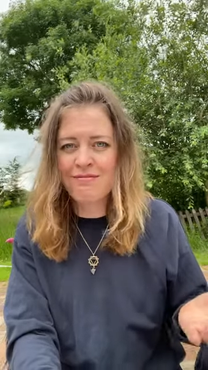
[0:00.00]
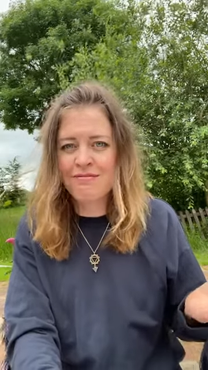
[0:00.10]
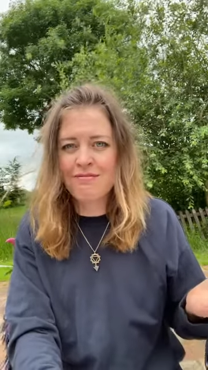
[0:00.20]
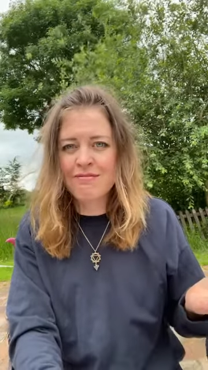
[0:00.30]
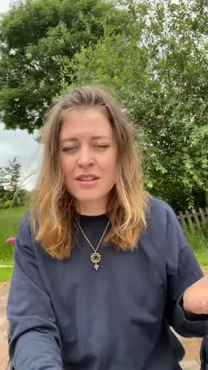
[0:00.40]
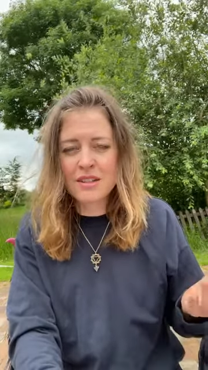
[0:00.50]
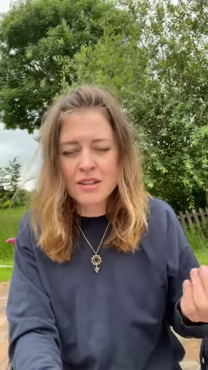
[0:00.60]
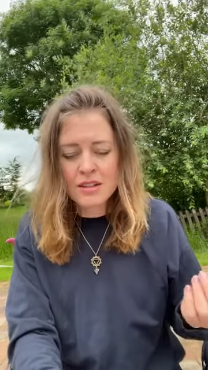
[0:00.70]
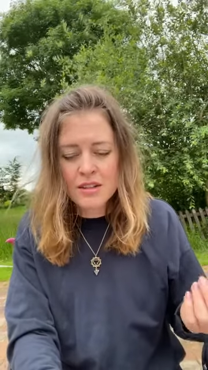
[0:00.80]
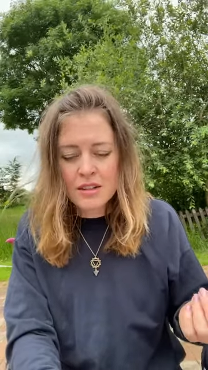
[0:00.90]

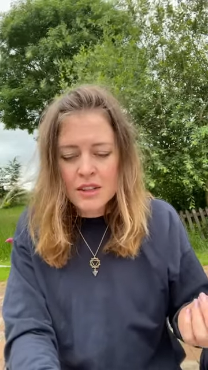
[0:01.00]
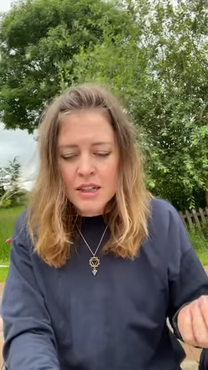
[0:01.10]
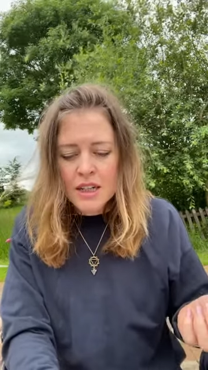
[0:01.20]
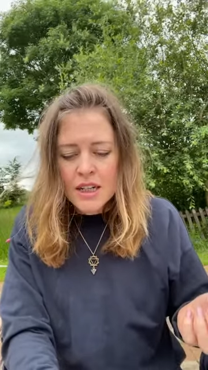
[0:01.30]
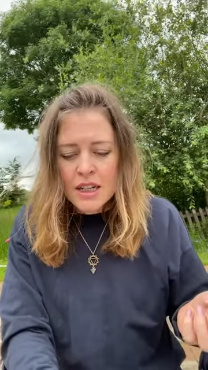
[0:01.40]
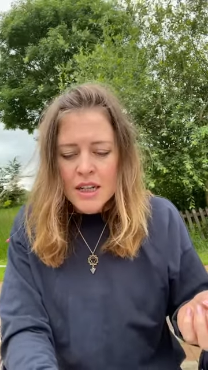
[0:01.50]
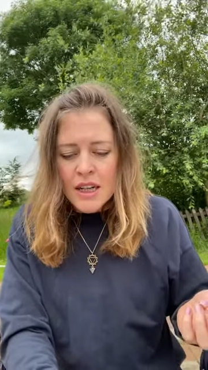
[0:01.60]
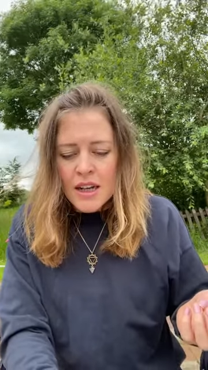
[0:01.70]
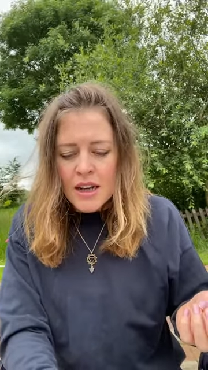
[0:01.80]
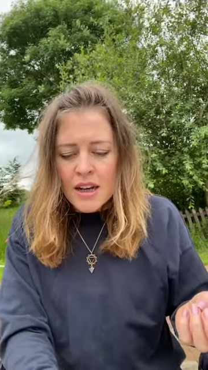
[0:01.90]

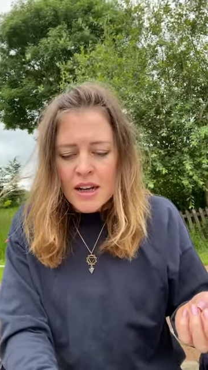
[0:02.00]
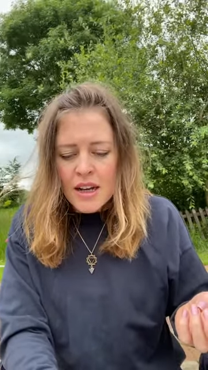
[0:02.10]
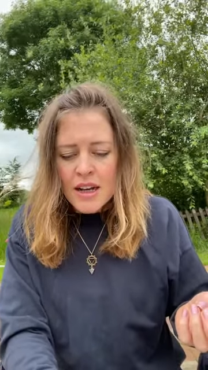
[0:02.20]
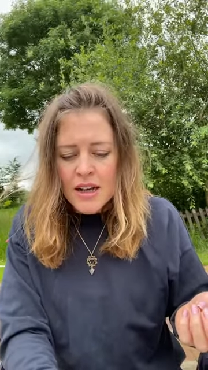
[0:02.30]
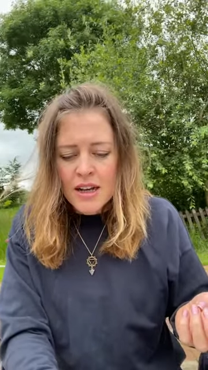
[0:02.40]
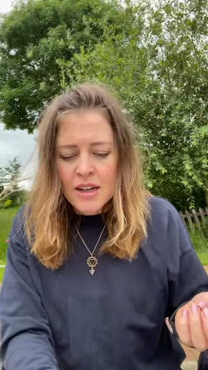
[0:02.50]
No one is speaking in this clip.